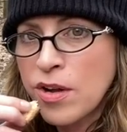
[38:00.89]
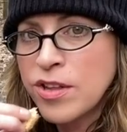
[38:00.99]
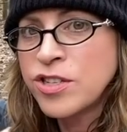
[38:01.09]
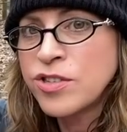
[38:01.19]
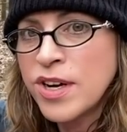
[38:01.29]

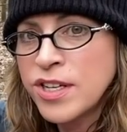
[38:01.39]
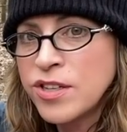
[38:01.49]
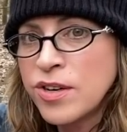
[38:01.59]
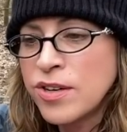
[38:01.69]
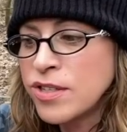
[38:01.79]
the strict
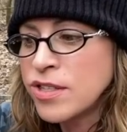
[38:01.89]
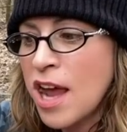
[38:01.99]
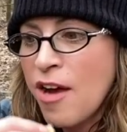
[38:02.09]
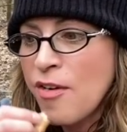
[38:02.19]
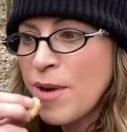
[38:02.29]
nurse that
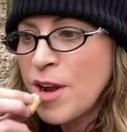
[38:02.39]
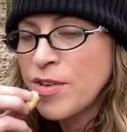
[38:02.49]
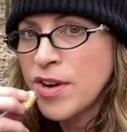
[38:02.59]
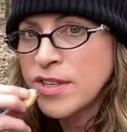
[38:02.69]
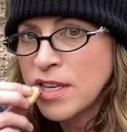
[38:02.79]
everybody was
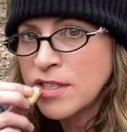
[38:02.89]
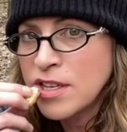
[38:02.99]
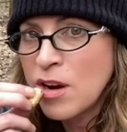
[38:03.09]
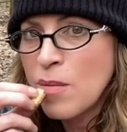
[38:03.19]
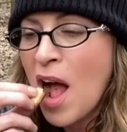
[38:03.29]
always
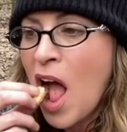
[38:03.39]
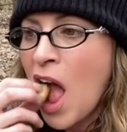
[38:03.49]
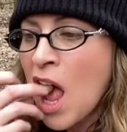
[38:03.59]
kissing her butt